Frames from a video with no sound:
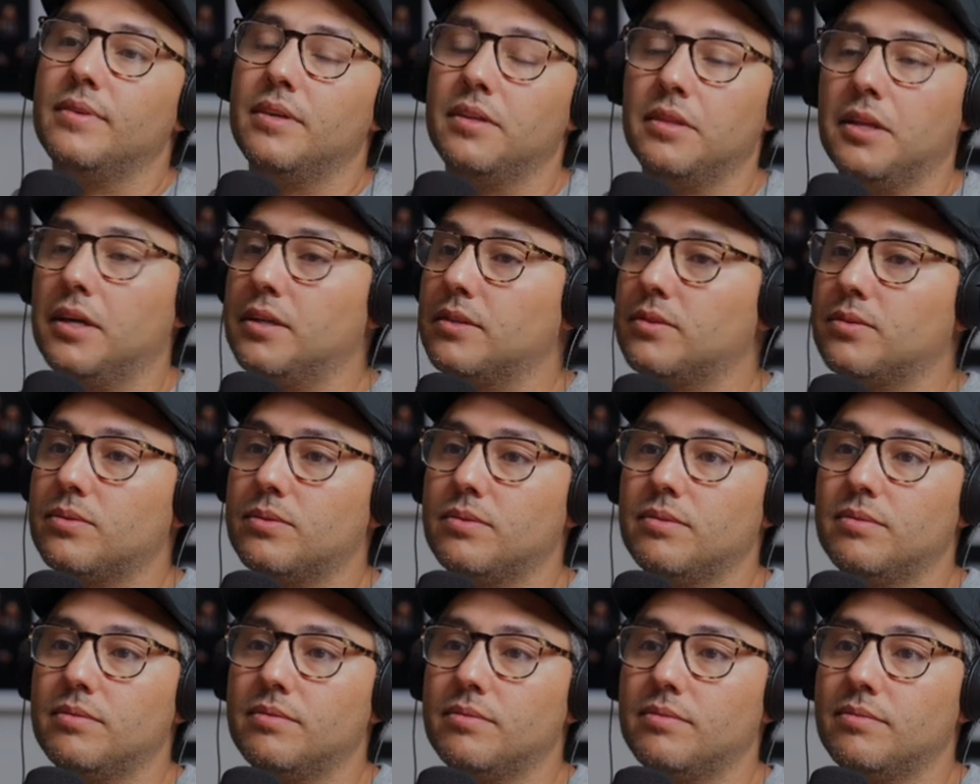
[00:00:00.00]
and
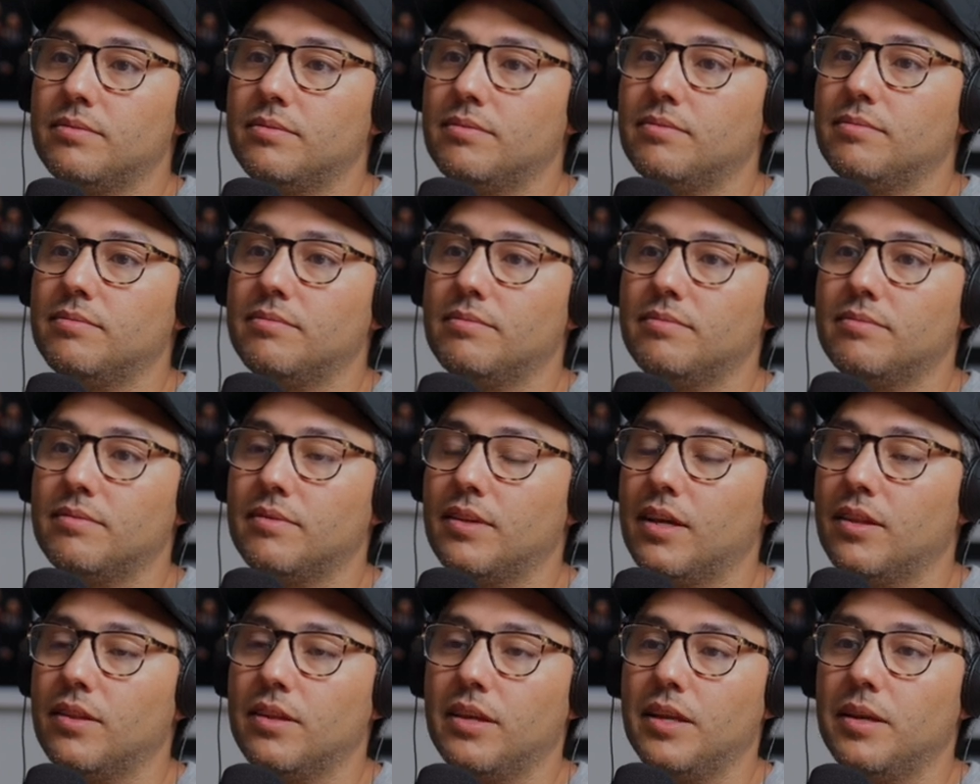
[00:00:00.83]
that's yep.
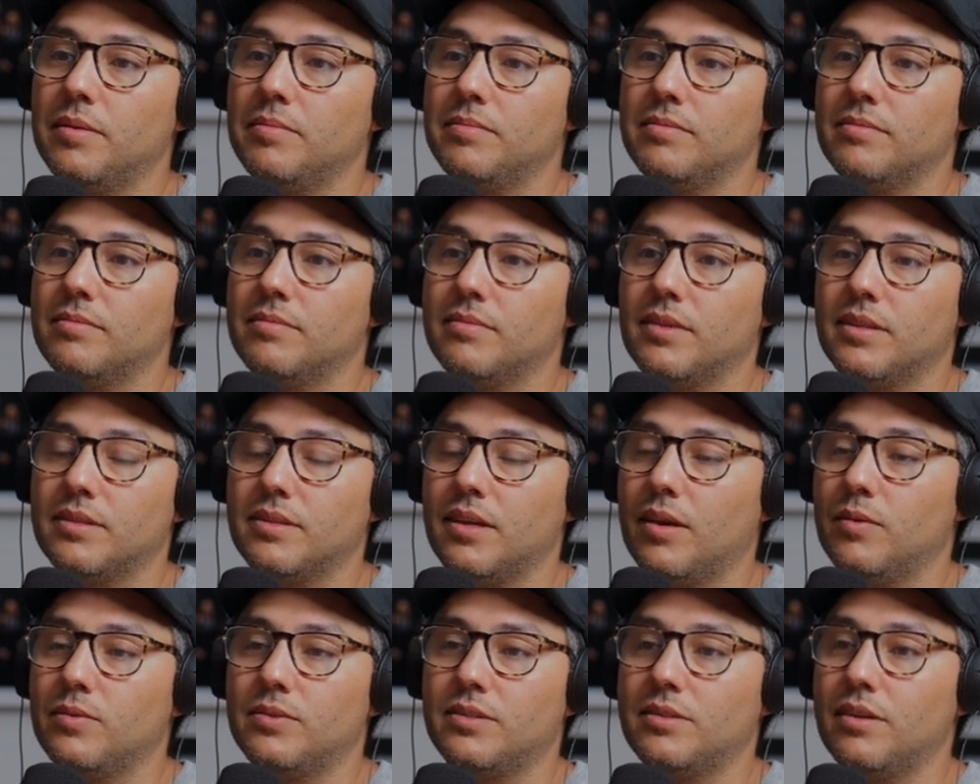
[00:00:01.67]
how the game. That's, that's
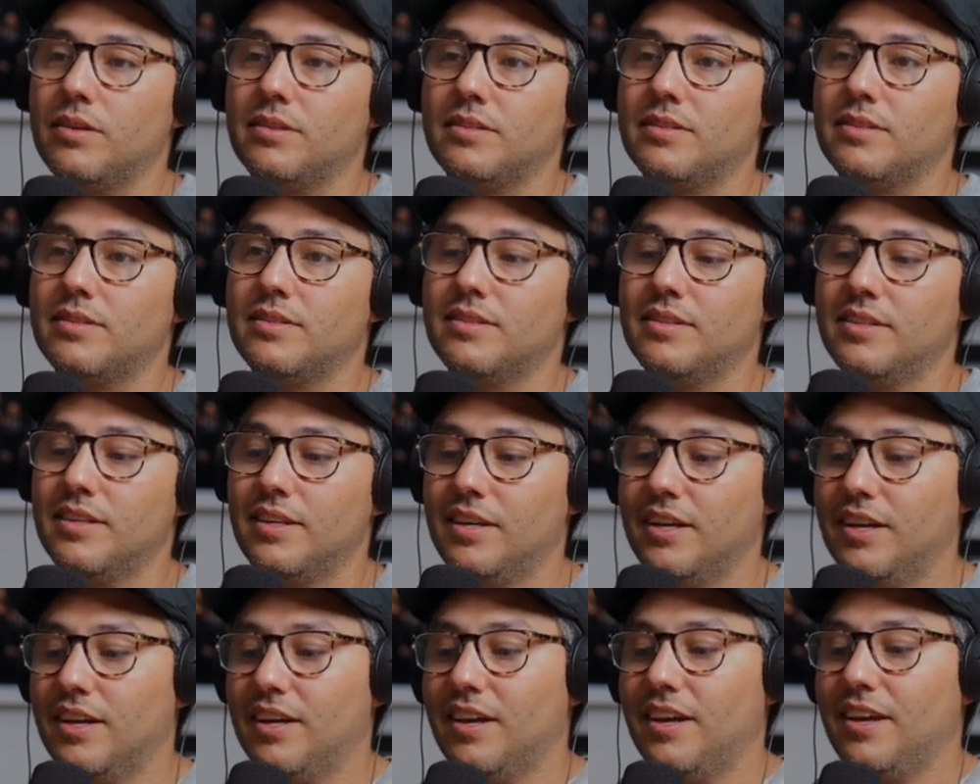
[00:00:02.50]
how it starts.
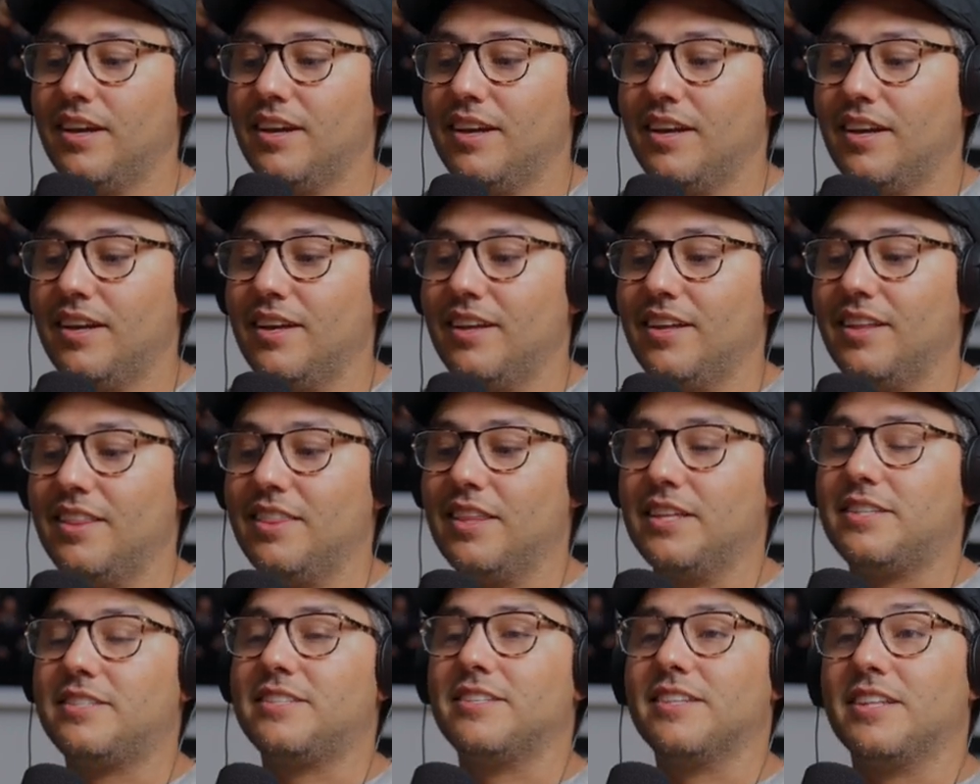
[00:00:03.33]

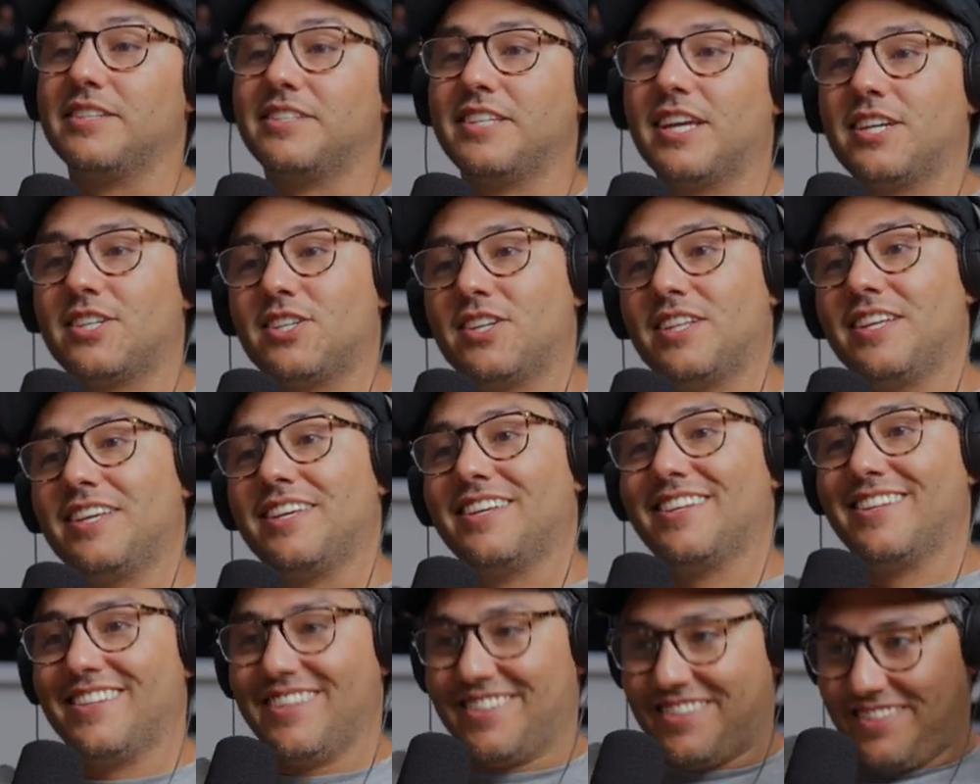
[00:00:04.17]
Let's let's
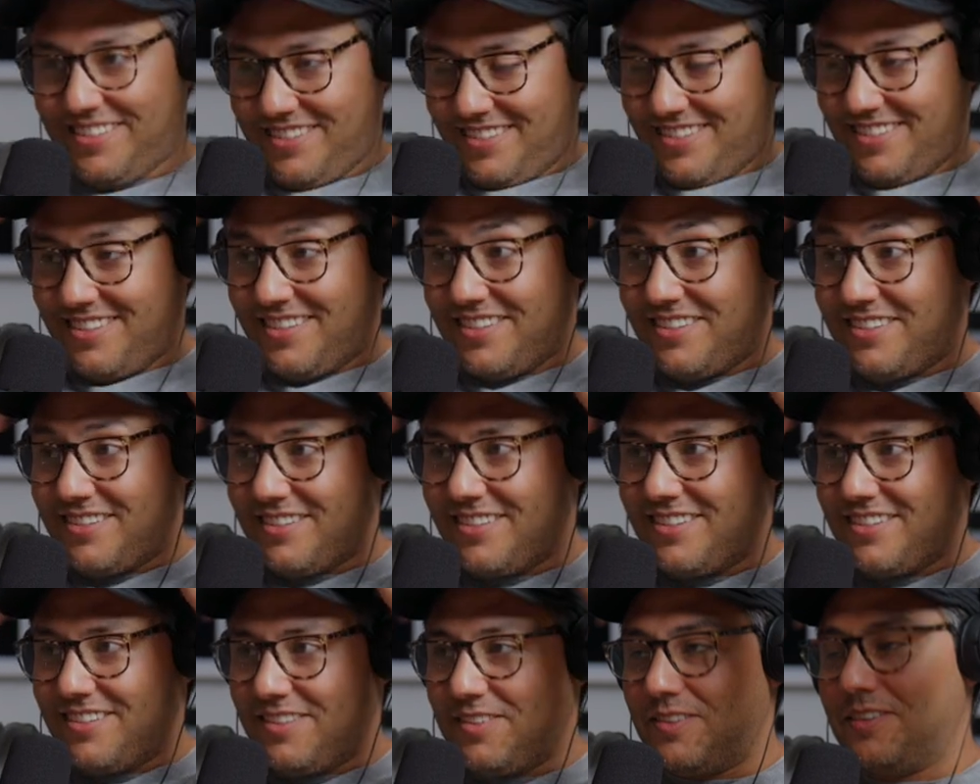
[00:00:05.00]
actually
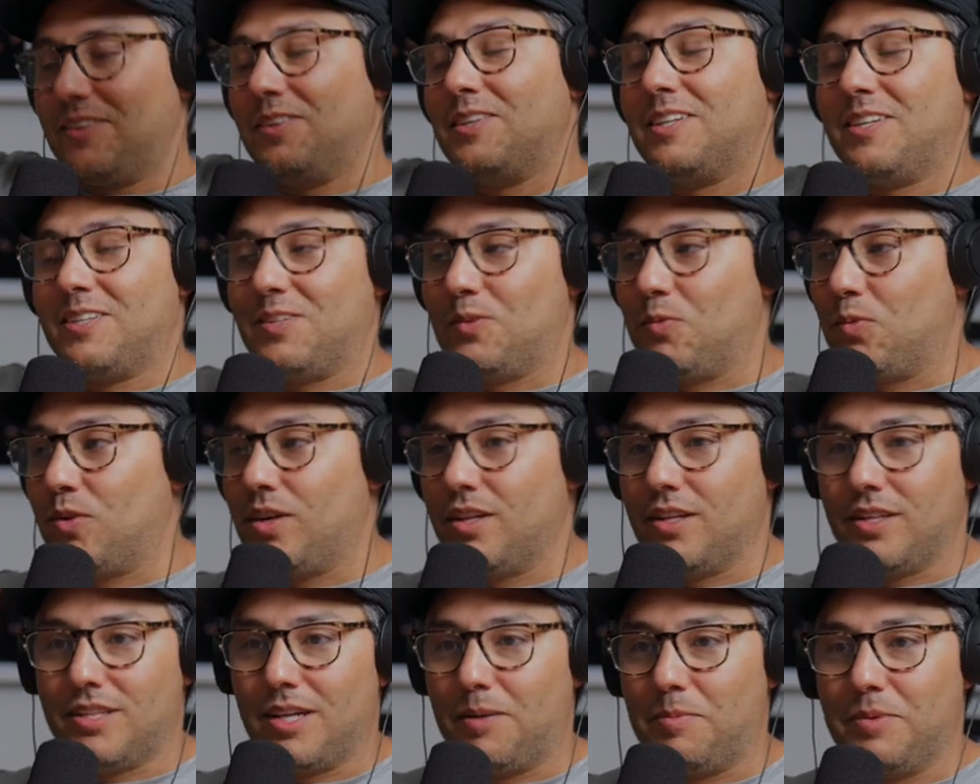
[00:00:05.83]
we're
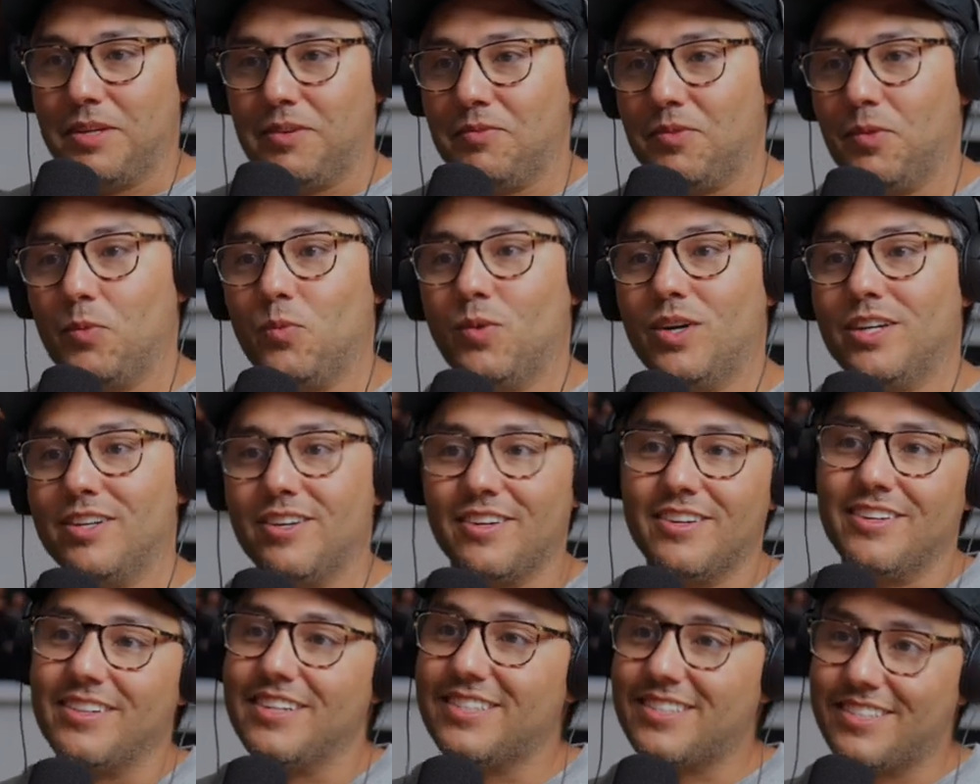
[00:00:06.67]
on the topic of the
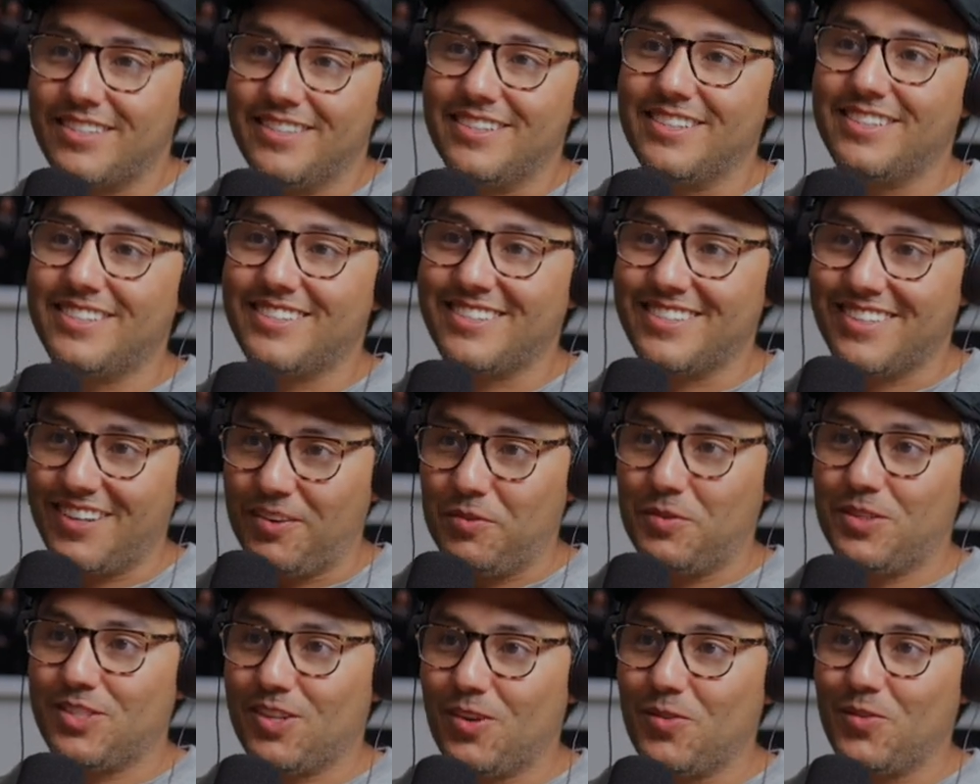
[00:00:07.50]
oneer. Let's let's
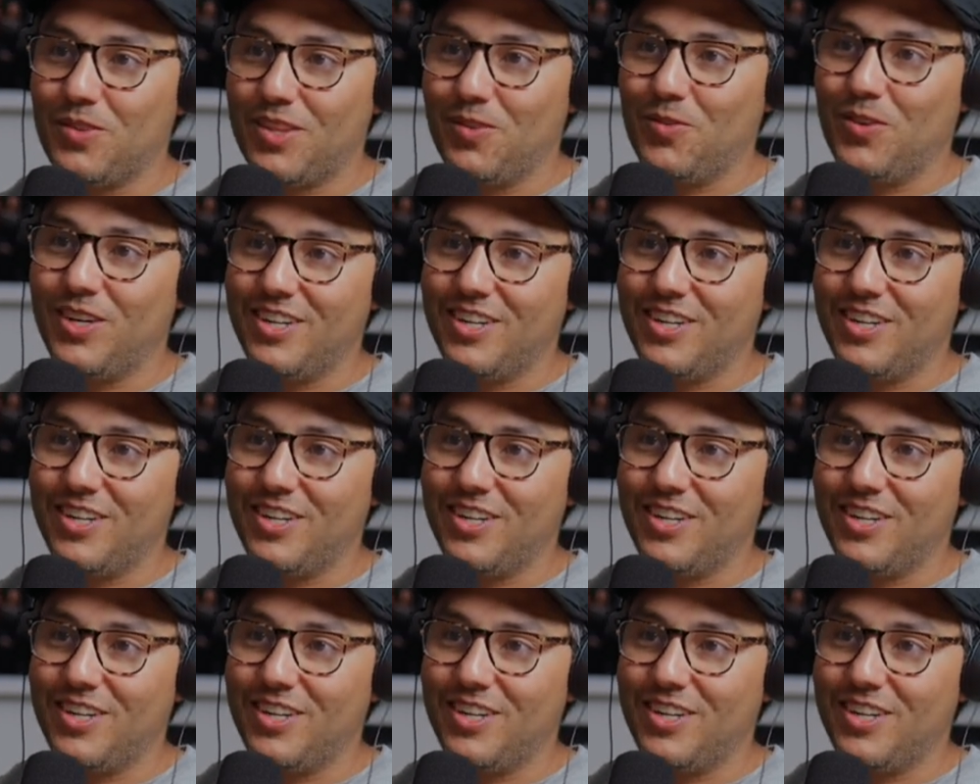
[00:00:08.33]
can we start with the